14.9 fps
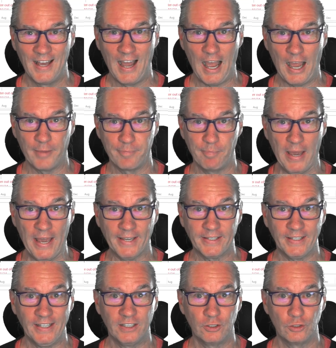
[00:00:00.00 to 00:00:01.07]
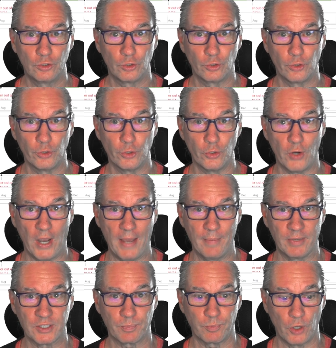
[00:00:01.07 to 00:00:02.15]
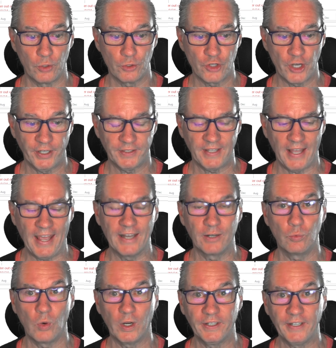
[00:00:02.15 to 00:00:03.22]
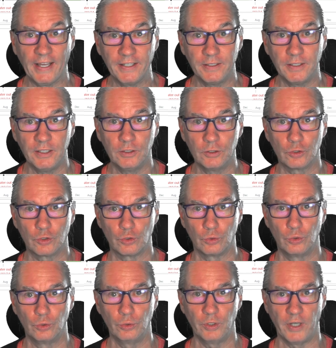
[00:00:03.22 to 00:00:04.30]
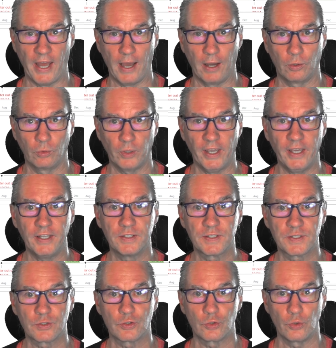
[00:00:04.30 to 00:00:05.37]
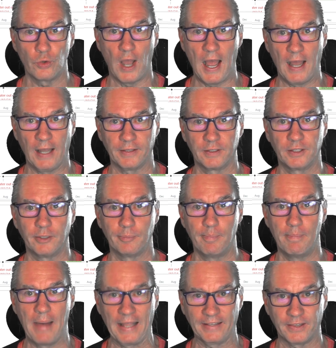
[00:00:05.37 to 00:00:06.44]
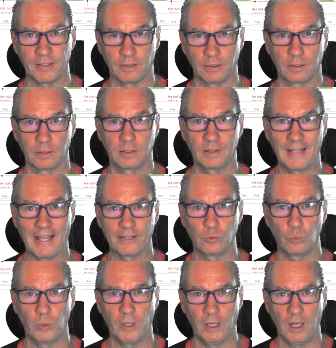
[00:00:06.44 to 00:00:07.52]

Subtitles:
I'm back into msproject, and what I need to do now is to add the button that will